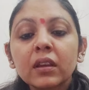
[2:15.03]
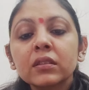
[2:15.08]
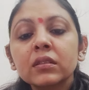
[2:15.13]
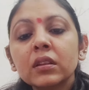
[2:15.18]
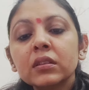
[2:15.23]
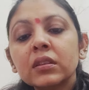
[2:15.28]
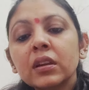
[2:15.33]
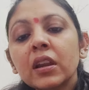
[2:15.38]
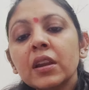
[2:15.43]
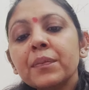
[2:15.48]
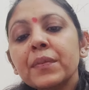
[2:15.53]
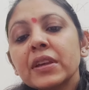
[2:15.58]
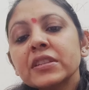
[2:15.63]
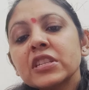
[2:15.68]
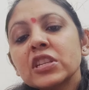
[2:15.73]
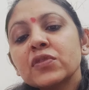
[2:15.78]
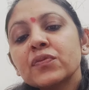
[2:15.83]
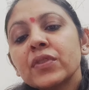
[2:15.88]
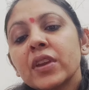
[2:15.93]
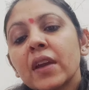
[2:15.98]
The third
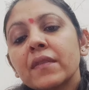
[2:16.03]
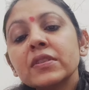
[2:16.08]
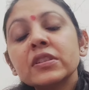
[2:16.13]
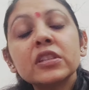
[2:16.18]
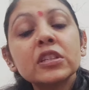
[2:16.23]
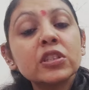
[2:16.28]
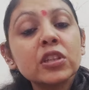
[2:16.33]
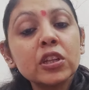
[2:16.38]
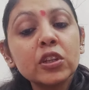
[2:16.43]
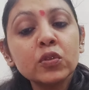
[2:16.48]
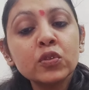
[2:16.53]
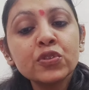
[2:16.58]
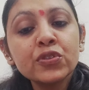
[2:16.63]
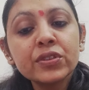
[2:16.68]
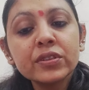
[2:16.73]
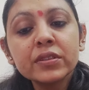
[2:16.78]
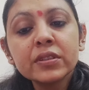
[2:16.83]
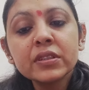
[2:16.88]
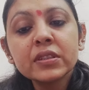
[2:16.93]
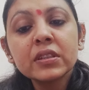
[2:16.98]
message we have is the
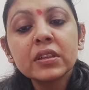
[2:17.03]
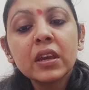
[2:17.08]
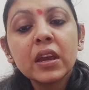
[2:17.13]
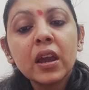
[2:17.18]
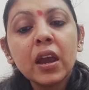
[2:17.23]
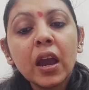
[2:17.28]
solutions.